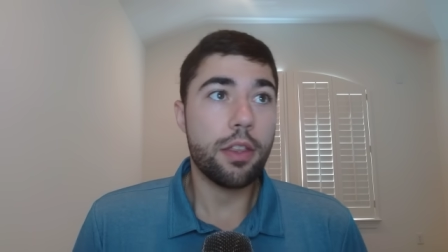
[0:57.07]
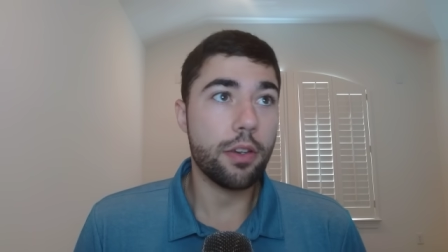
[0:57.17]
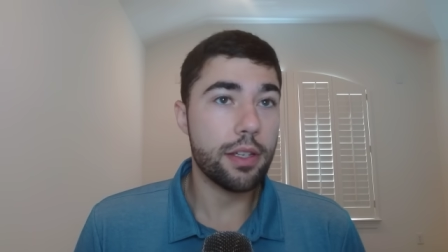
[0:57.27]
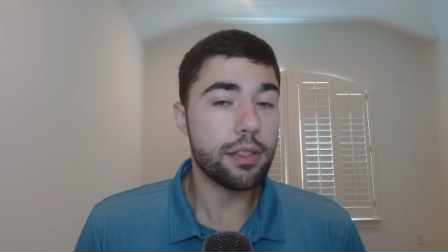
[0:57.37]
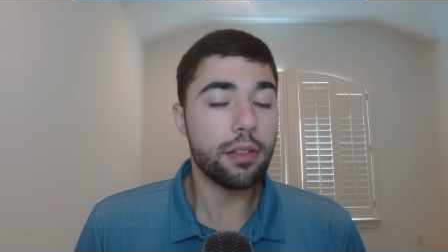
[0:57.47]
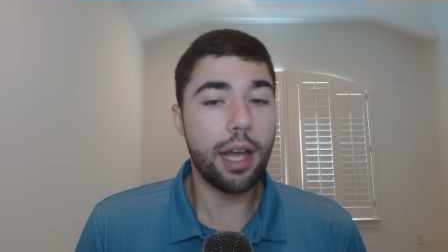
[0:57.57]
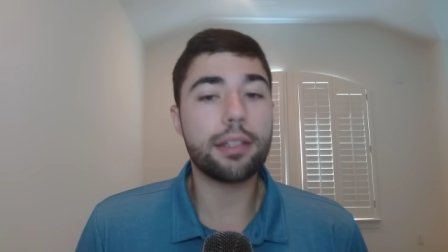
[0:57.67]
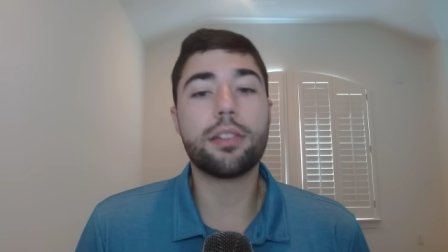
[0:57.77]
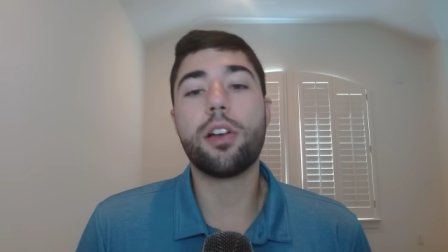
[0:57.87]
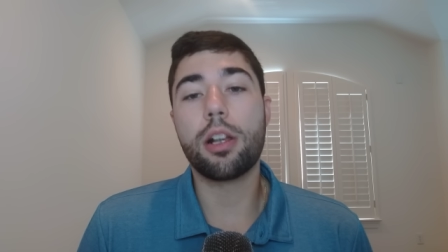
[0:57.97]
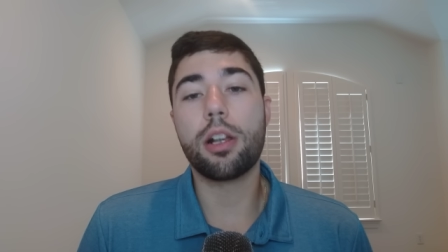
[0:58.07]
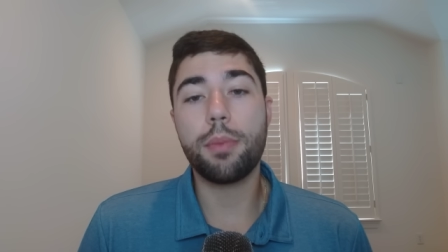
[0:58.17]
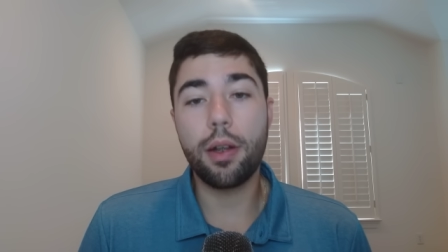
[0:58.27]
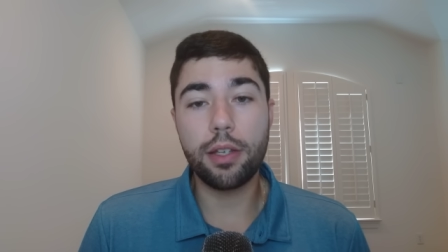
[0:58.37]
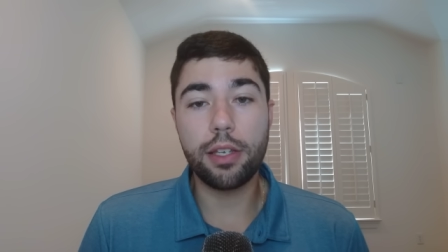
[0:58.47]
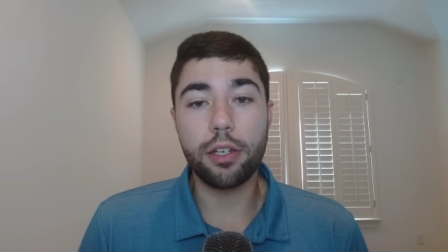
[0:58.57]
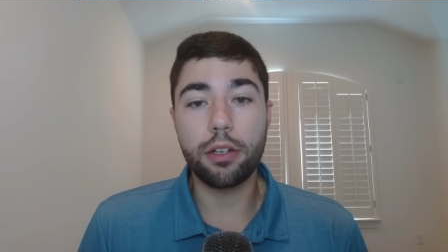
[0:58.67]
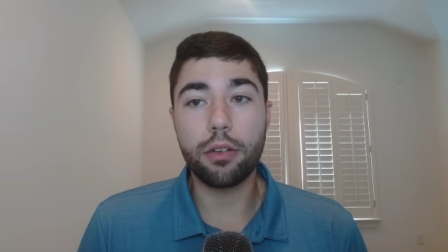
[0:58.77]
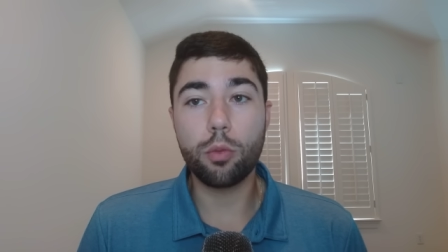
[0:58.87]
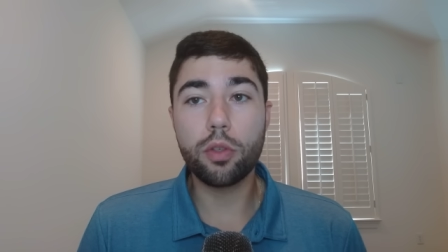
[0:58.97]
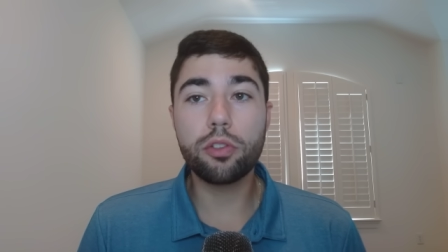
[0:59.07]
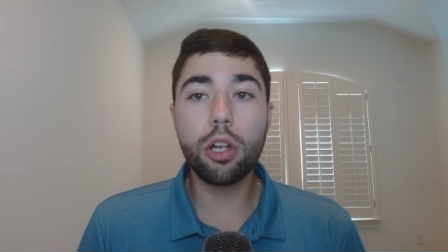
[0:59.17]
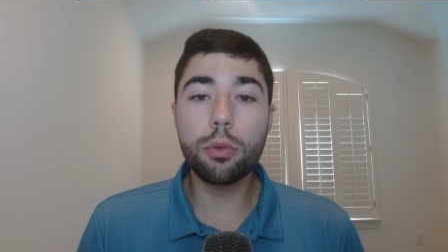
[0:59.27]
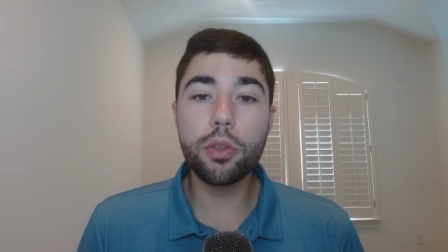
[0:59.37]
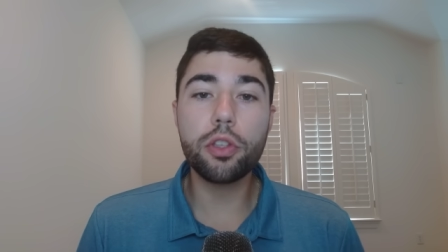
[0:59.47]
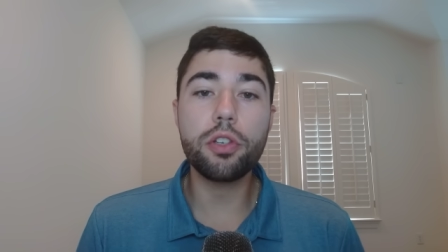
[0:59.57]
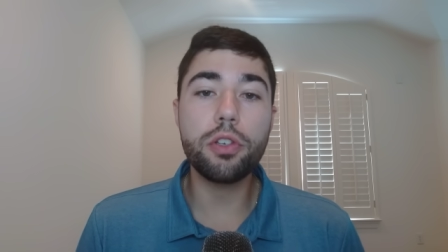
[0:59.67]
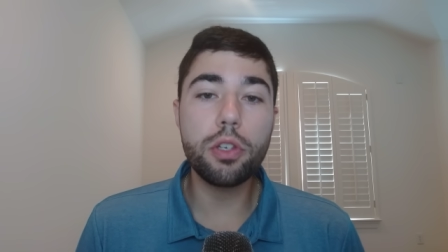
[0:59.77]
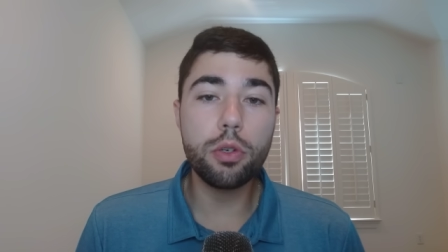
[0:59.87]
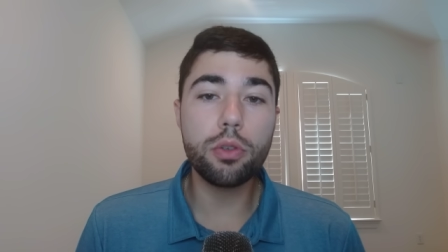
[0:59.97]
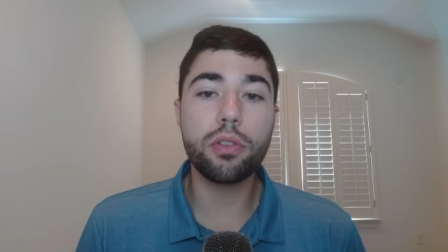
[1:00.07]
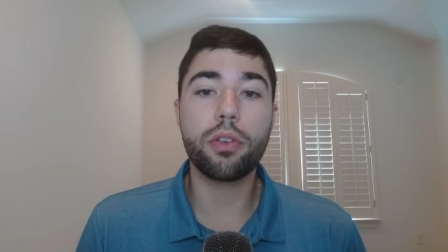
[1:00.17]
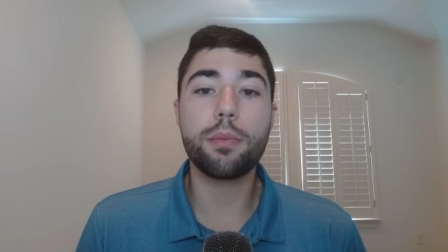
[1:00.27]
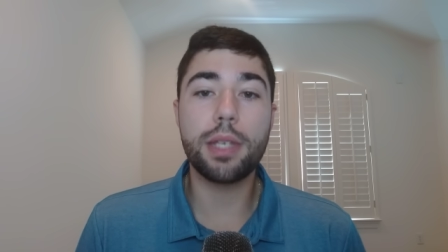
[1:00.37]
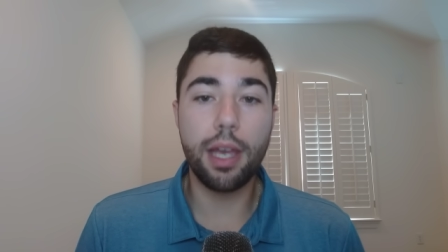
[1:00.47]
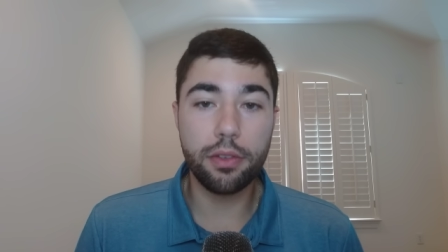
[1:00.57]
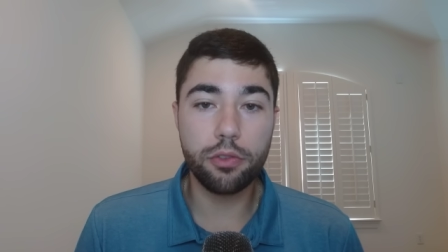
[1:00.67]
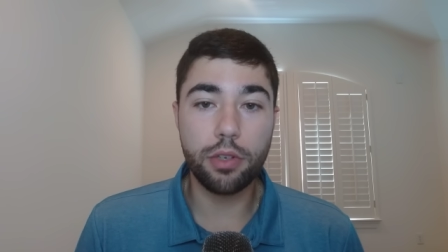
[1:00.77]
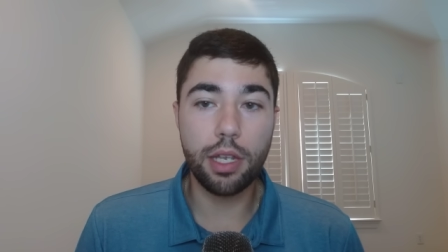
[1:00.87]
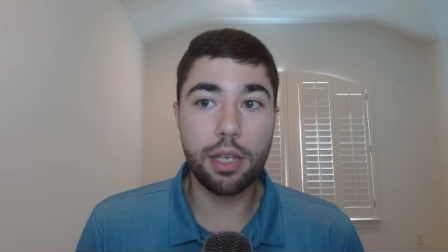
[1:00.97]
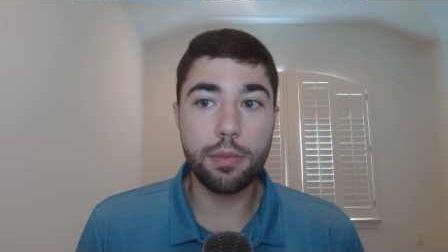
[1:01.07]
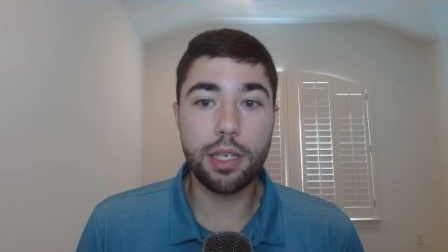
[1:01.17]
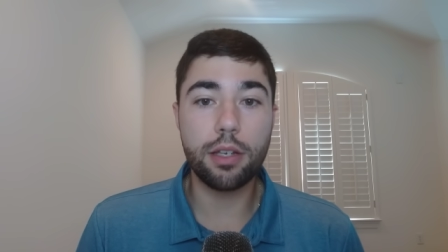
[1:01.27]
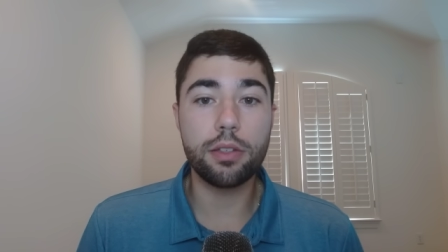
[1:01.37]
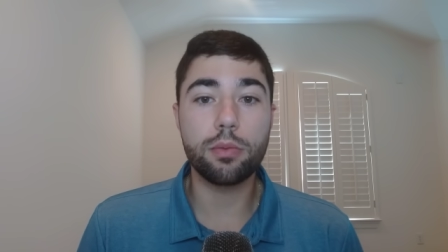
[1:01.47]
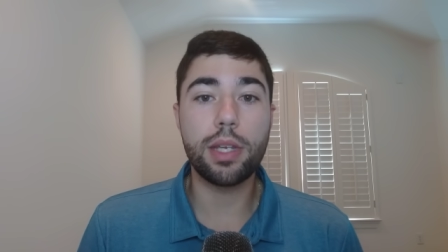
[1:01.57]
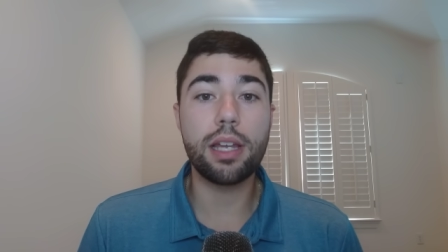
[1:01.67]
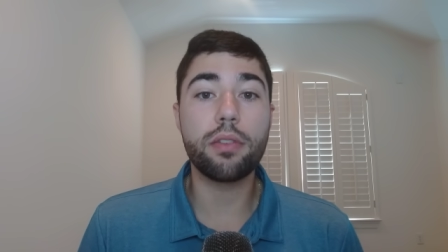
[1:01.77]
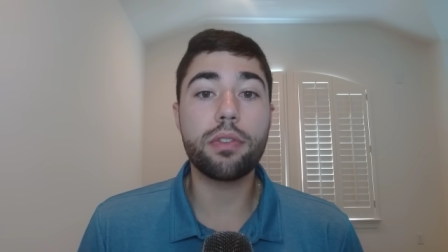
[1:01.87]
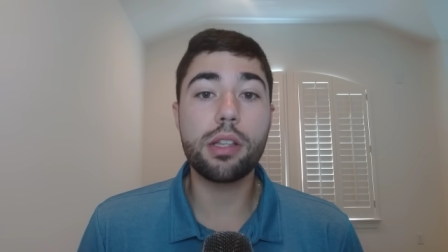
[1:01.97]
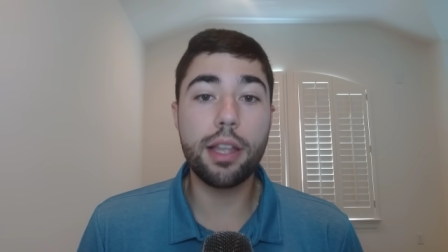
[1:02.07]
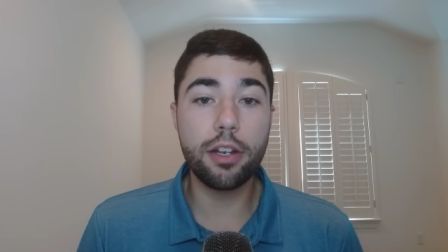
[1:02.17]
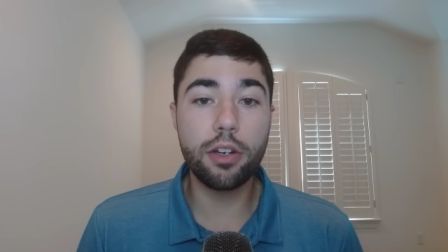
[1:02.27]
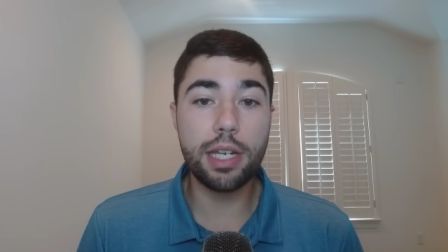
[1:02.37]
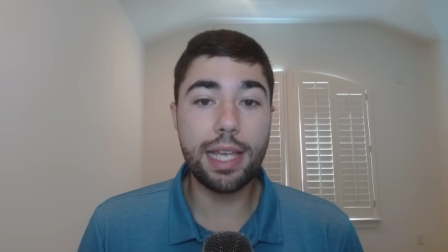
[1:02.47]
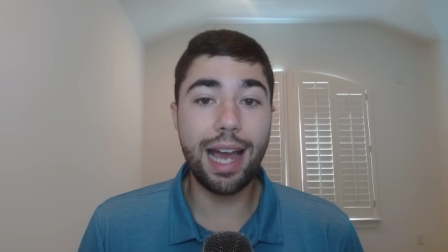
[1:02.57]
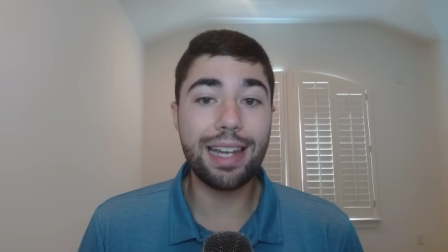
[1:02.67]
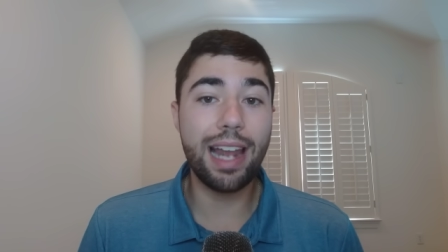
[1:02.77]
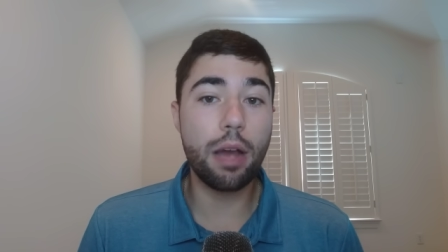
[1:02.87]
there is a lot to talk about here. We'll start with the news from yesterday because we have clarity on